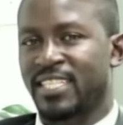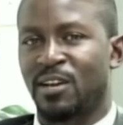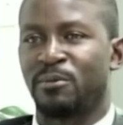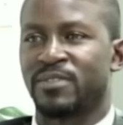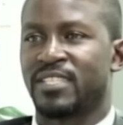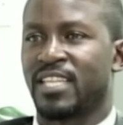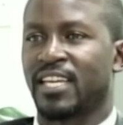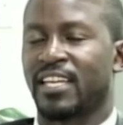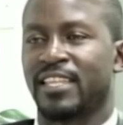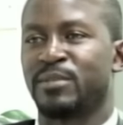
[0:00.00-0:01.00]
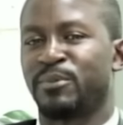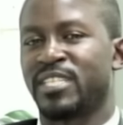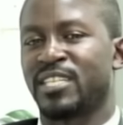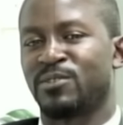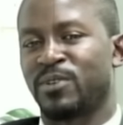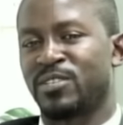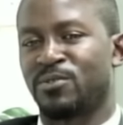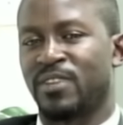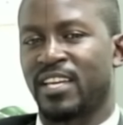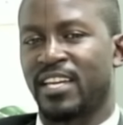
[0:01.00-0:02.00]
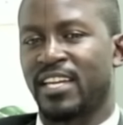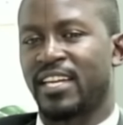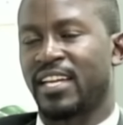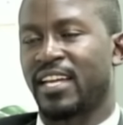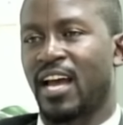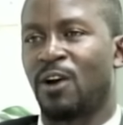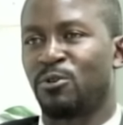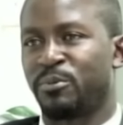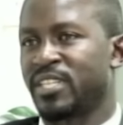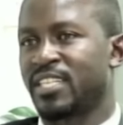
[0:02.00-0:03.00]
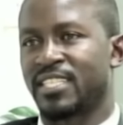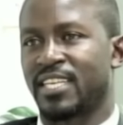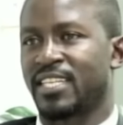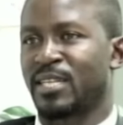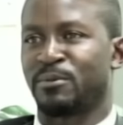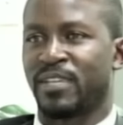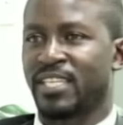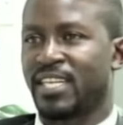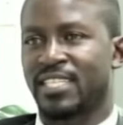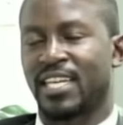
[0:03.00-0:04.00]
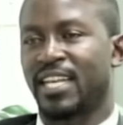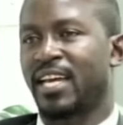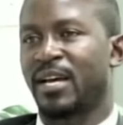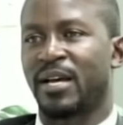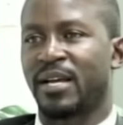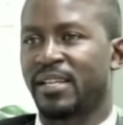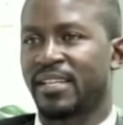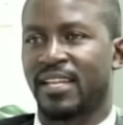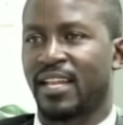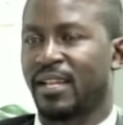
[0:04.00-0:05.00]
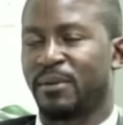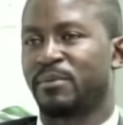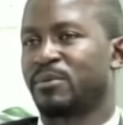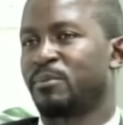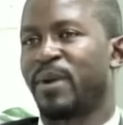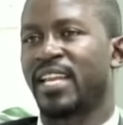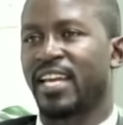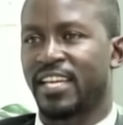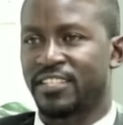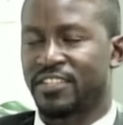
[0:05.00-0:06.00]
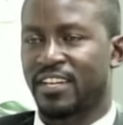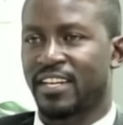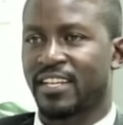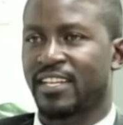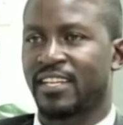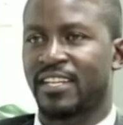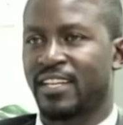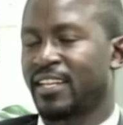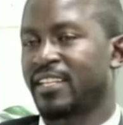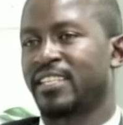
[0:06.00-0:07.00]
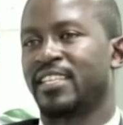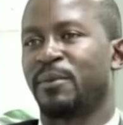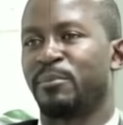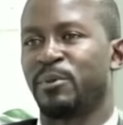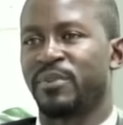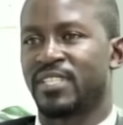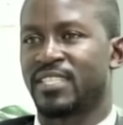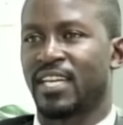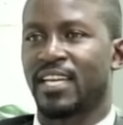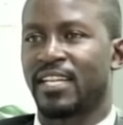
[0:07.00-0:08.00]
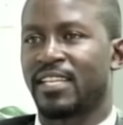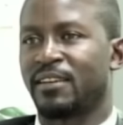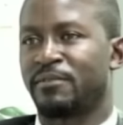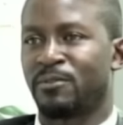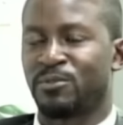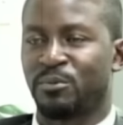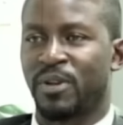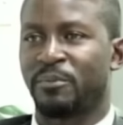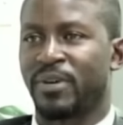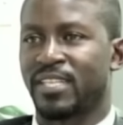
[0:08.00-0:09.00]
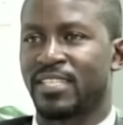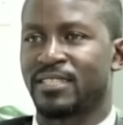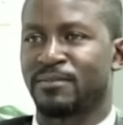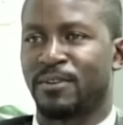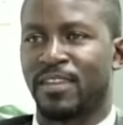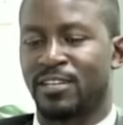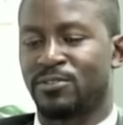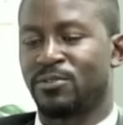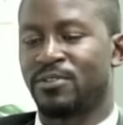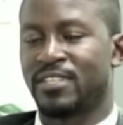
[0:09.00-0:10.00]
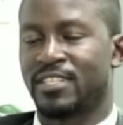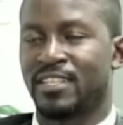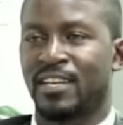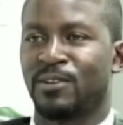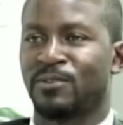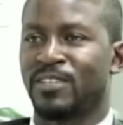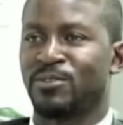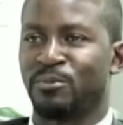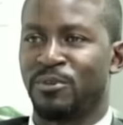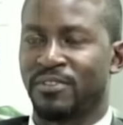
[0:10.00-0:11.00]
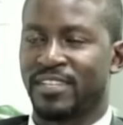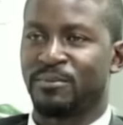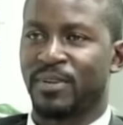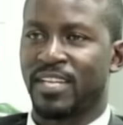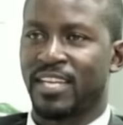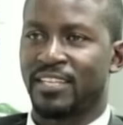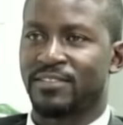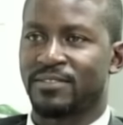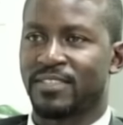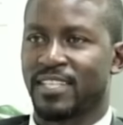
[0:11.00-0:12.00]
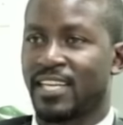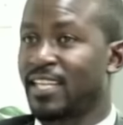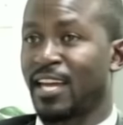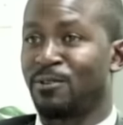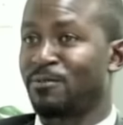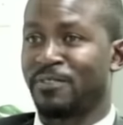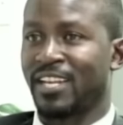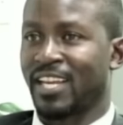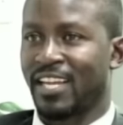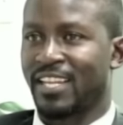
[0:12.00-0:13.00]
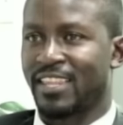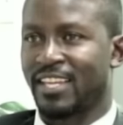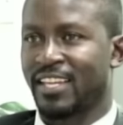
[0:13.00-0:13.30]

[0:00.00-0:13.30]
Now I'm thinking this patient went to the outpatient setup. They just said a minor injury. Their BP is taken, they're found to be hypertensive. Now they're told you need to be on this medication, yet they're not feeling anything.